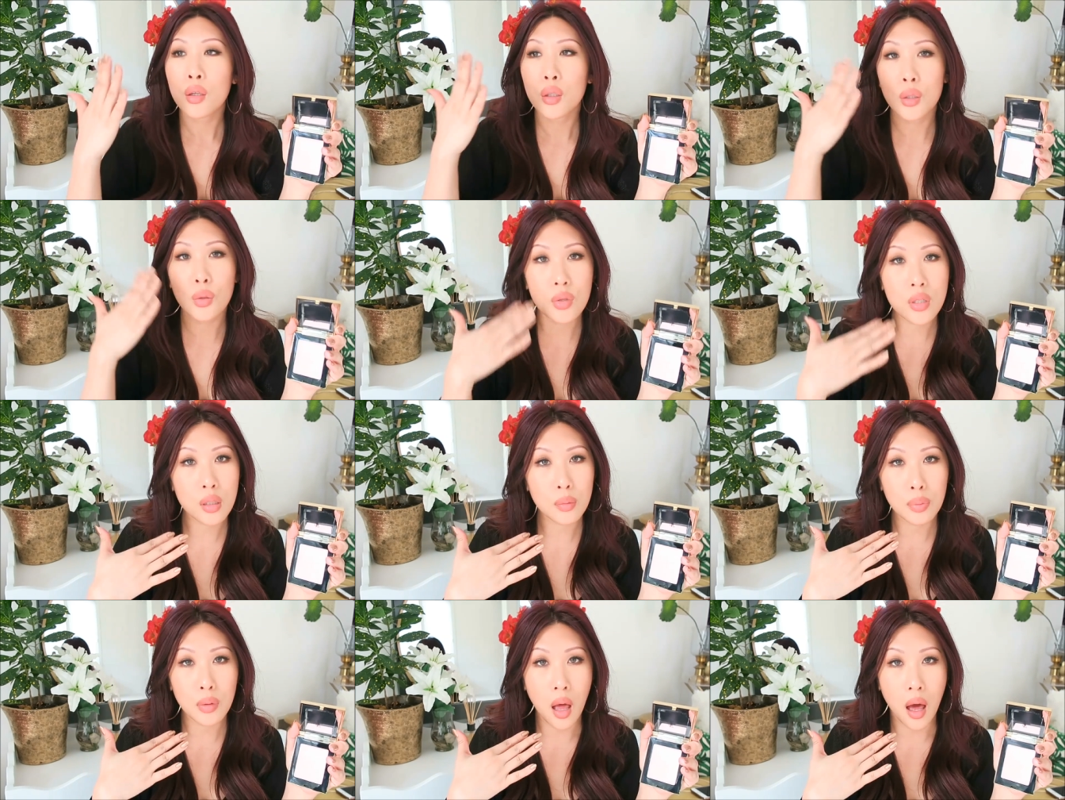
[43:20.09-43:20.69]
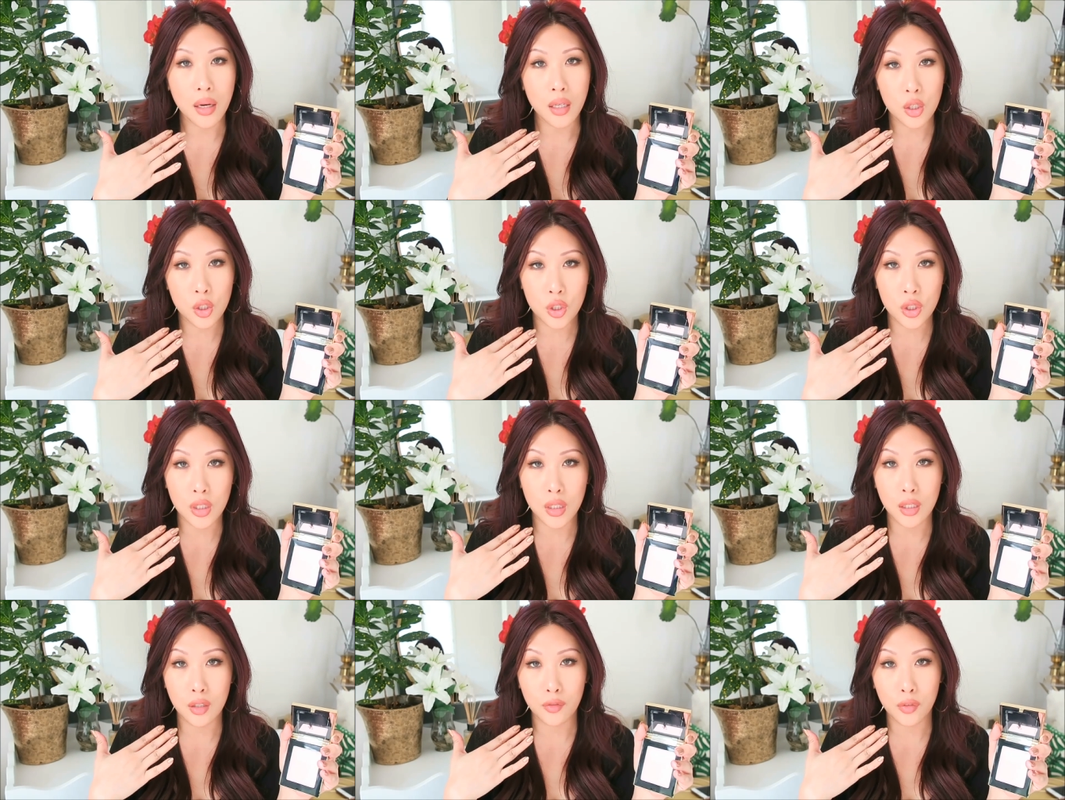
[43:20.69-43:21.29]
use a blotting
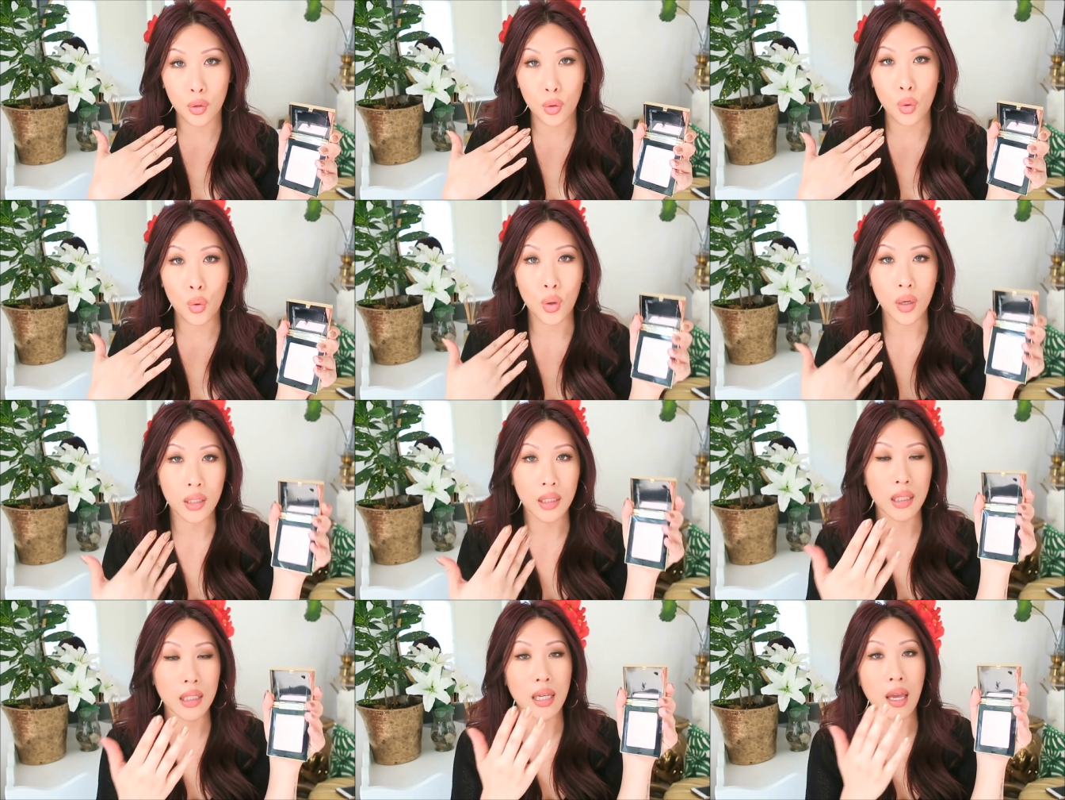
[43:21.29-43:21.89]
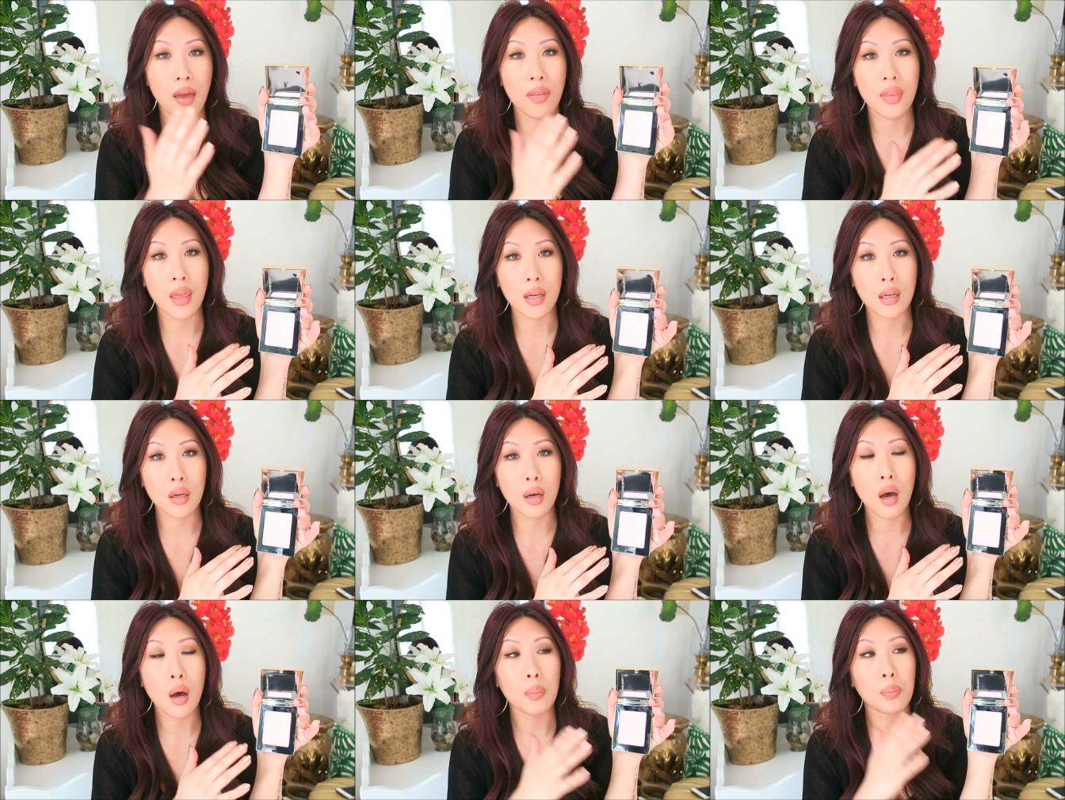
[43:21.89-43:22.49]
sheet if you're oily and
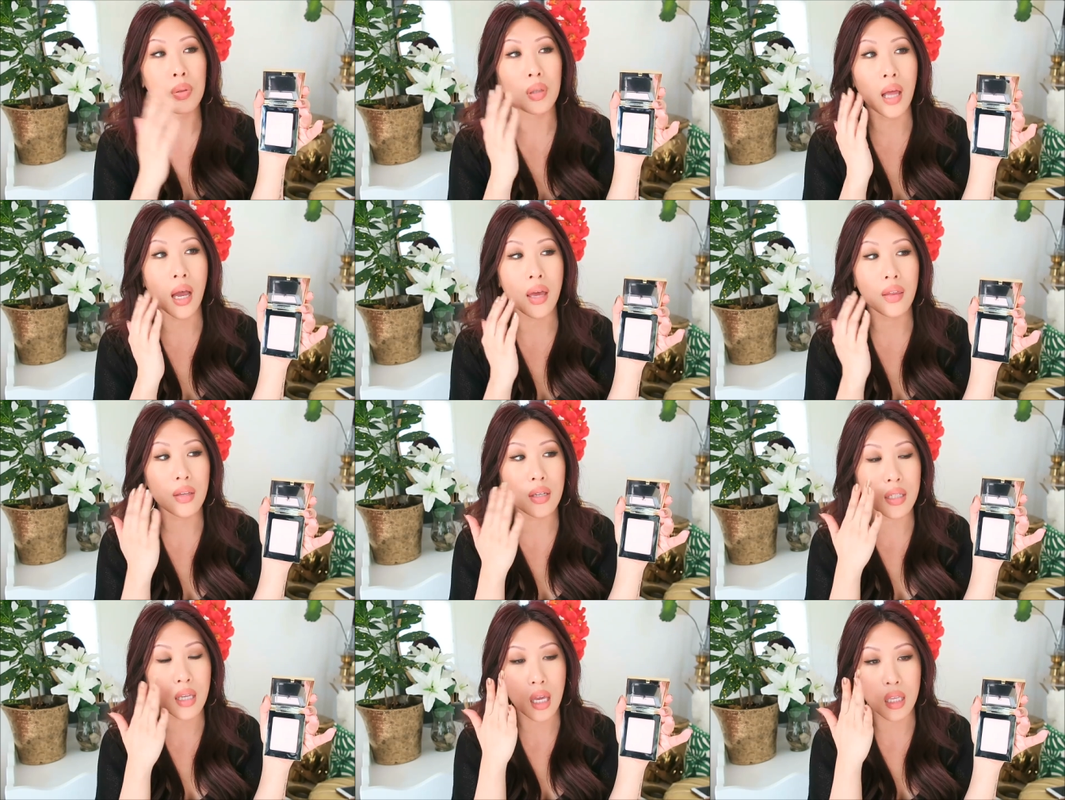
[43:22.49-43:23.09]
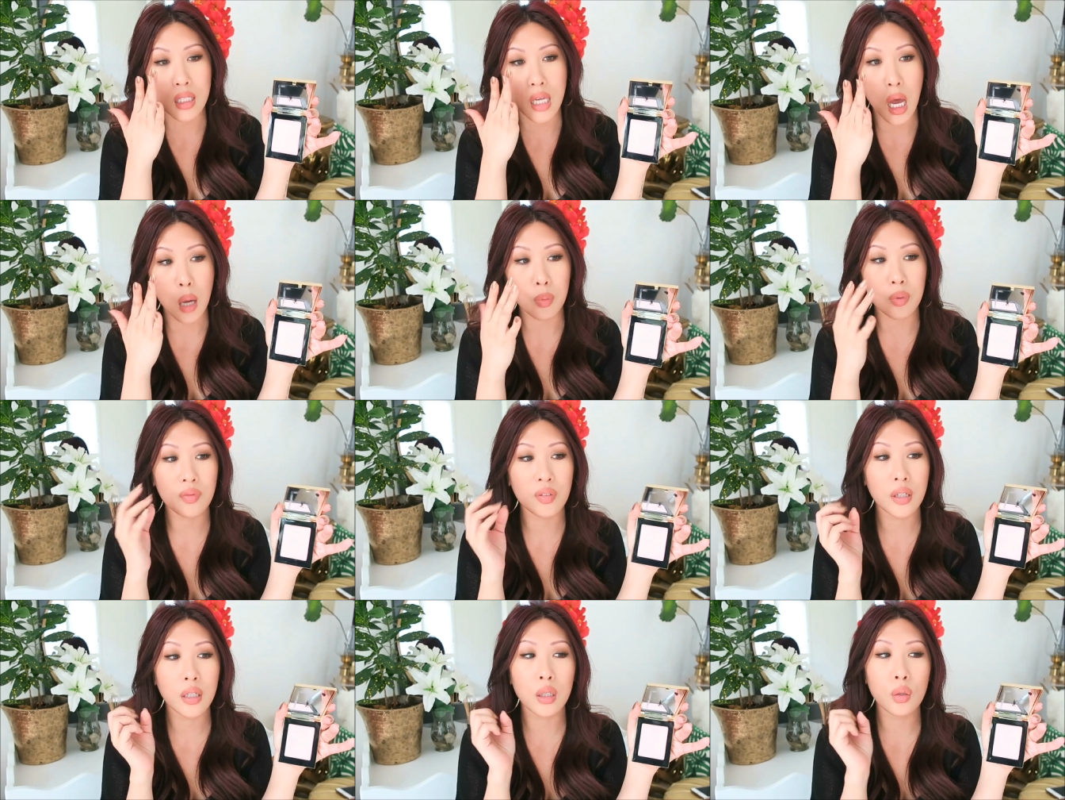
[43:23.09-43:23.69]
then apply this on top
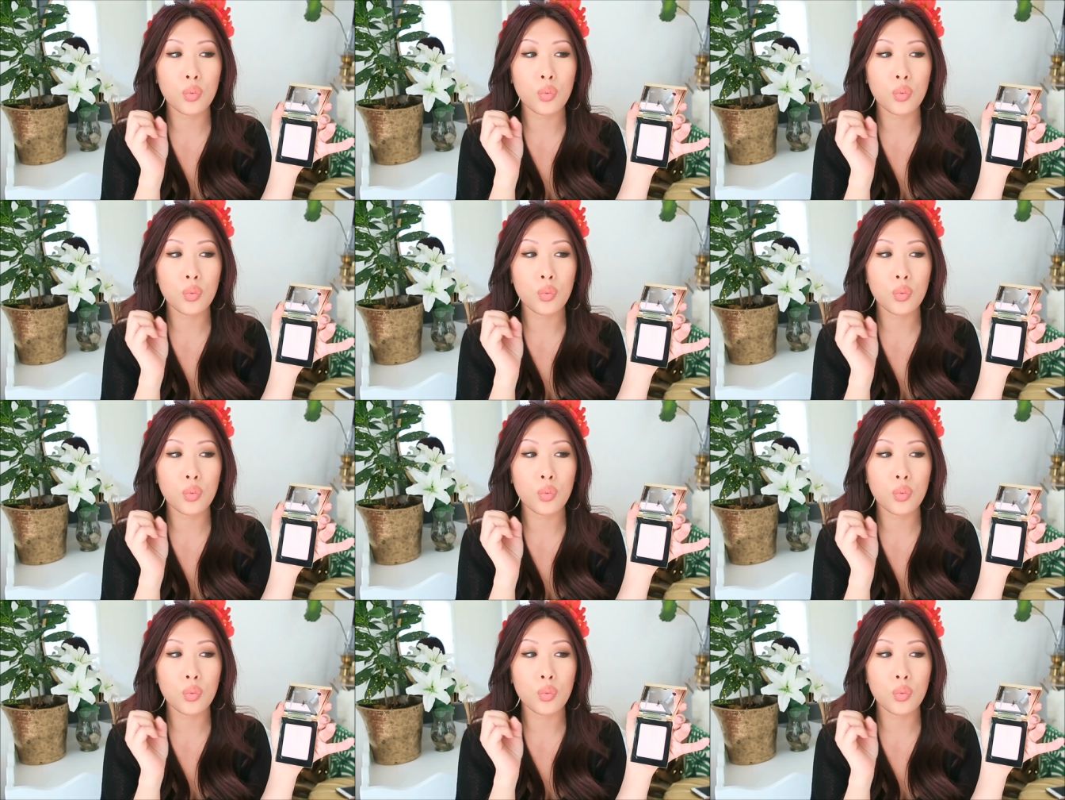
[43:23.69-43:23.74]
of it.